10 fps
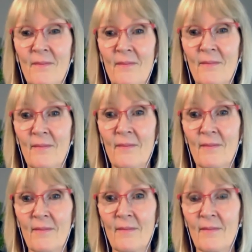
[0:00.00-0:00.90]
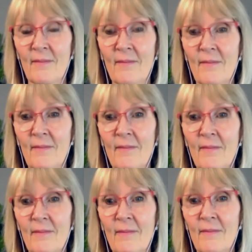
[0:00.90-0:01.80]

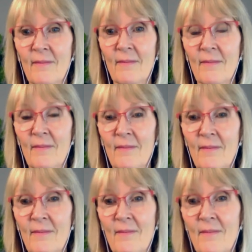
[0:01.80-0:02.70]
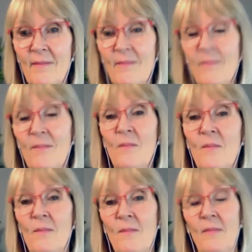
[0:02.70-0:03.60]

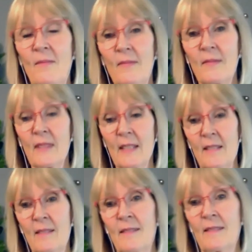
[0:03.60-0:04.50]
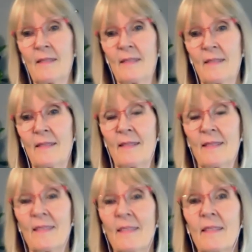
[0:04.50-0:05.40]

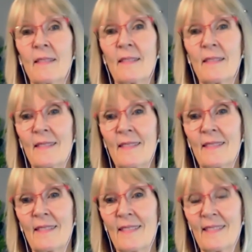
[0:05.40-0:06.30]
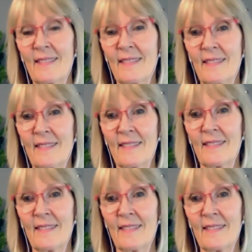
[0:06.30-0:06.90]
This person isn't speaking.